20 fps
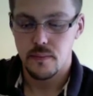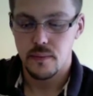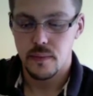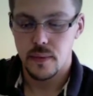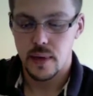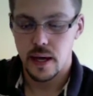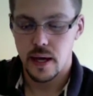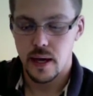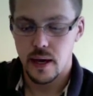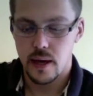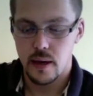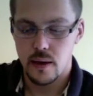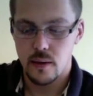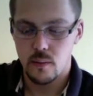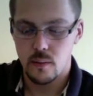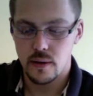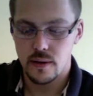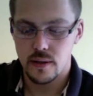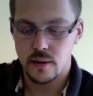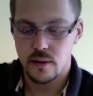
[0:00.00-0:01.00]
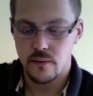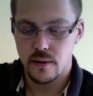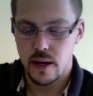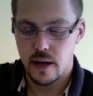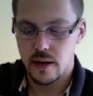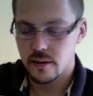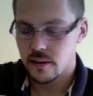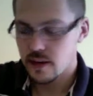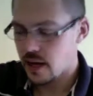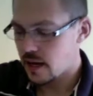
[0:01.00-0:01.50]
And once you've
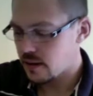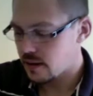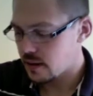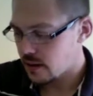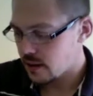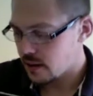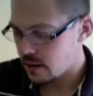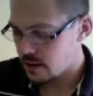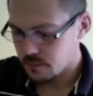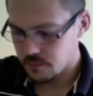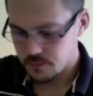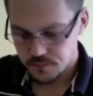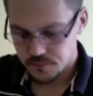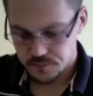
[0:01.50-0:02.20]
got that done,